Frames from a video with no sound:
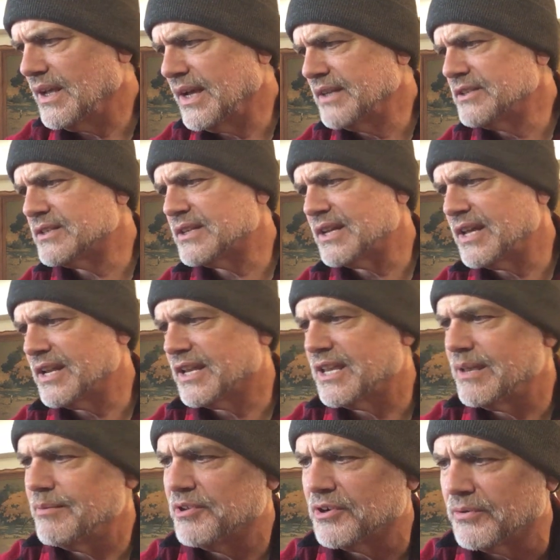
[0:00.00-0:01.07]
I just kind of
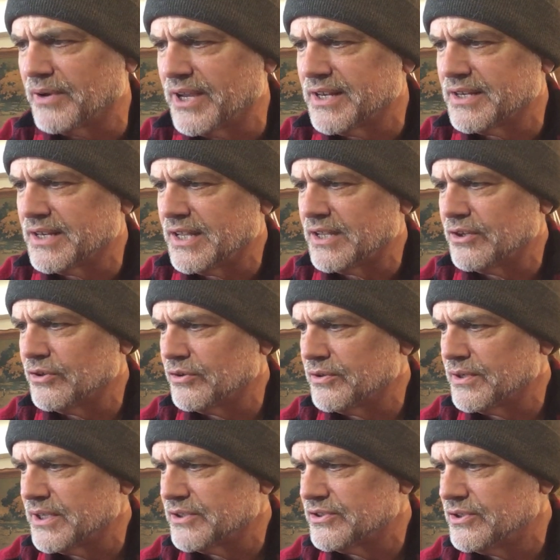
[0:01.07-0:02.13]
came into writing not
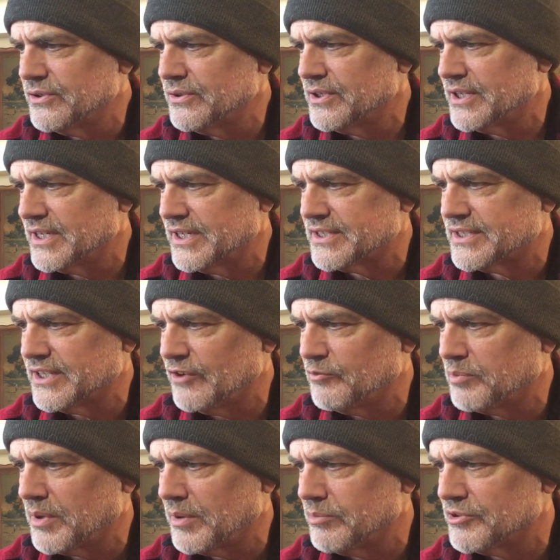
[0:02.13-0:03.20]
knowing what I was doing, and I
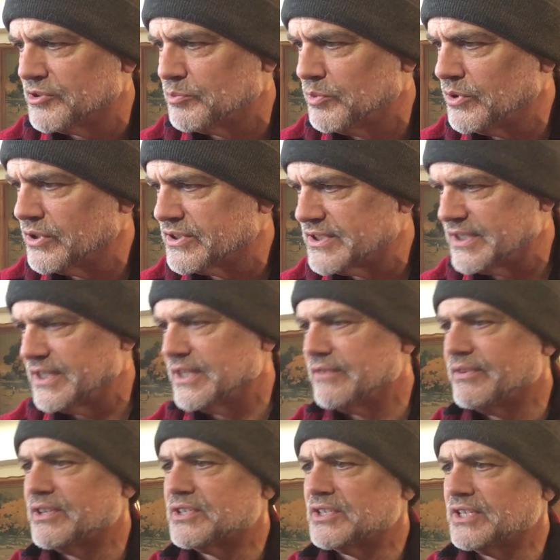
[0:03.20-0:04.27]
self-published books, and then
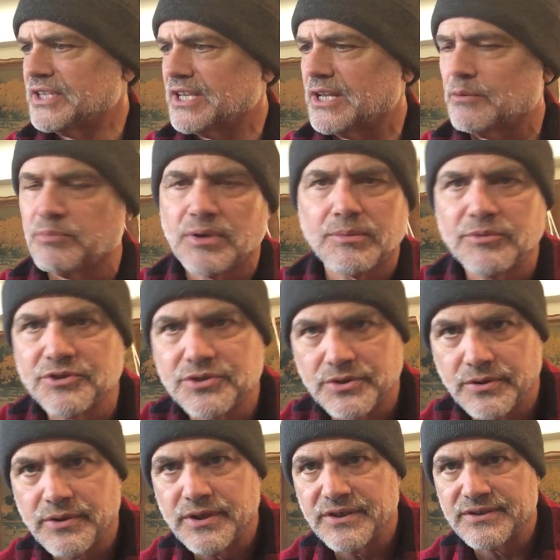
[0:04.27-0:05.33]
eventually I got a
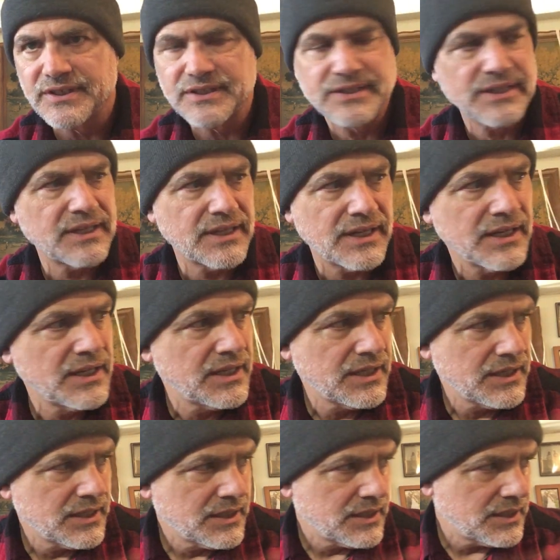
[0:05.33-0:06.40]
publisher, and as I said,
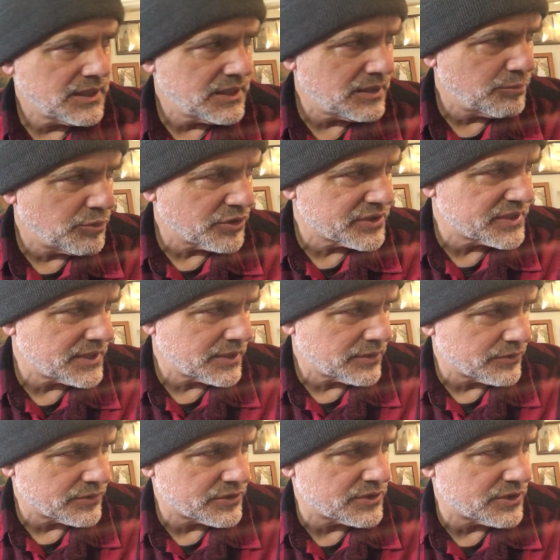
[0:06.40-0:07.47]
indie
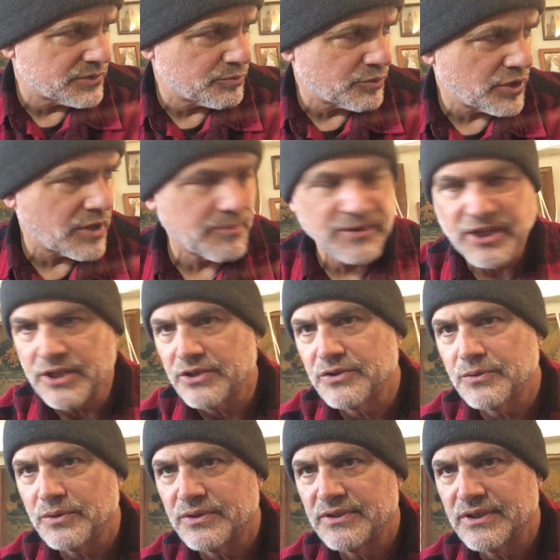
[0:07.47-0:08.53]
booksellers just brought me
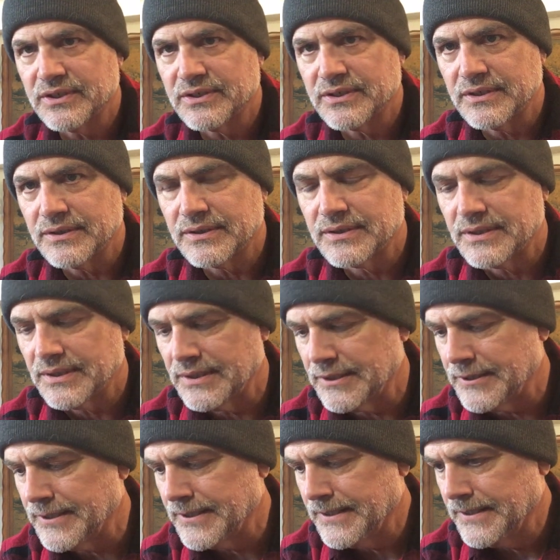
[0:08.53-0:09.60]
into existence,
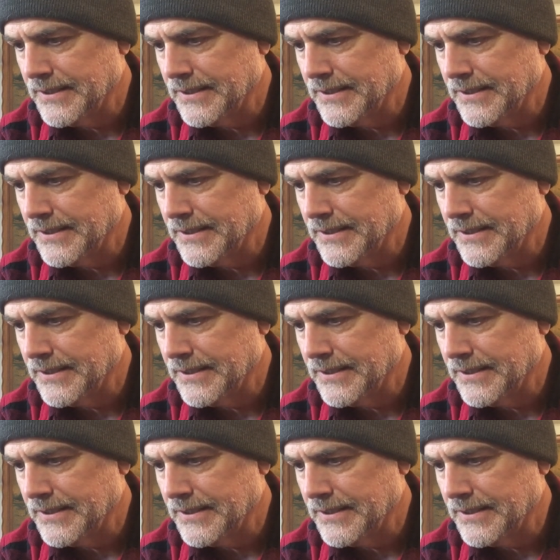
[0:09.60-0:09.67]
and